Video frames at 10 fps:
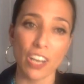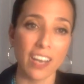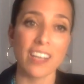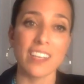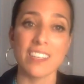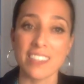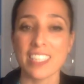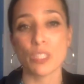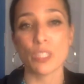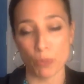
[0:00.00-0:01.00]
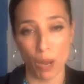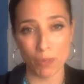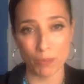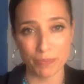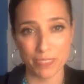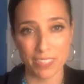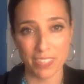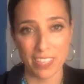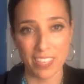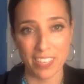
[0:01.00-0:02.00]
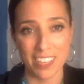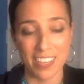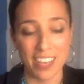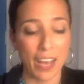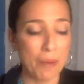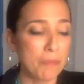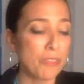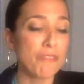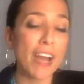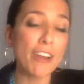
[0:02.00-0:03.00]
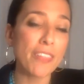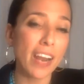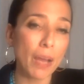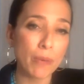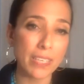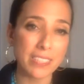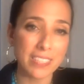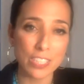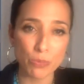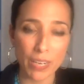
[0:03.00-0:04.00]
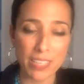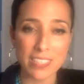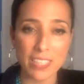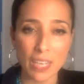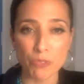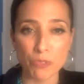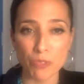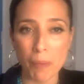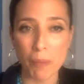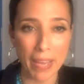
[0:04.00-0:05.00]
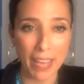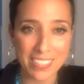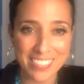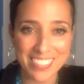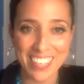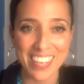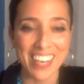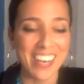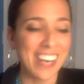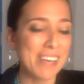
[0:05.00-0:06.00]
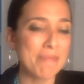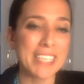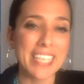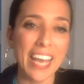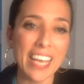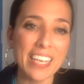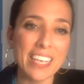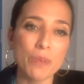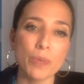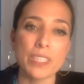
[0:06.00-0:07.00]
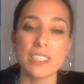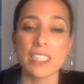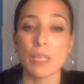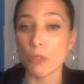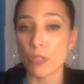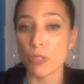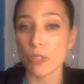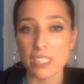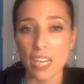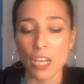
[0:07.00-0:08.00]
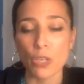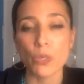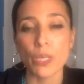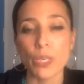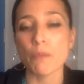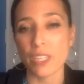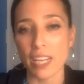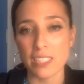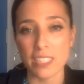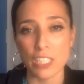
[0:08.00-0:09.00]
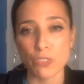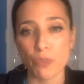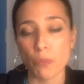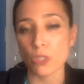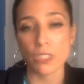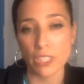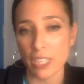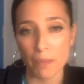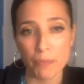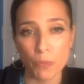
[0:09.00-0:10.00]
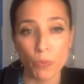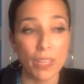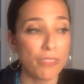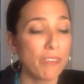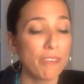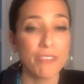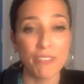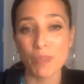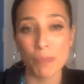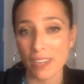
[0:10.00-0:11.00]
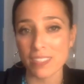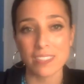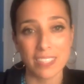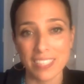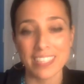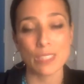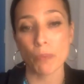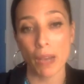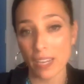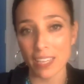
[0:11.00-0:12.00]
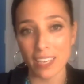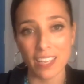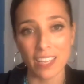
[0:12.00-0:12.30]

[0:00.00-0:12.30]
on these problems. Uh, the fire that I bring to this race comes from my past. Uh, my dad was an immigrant uh, who came to the United States from Costa Rica with 50 bucks in his pocket.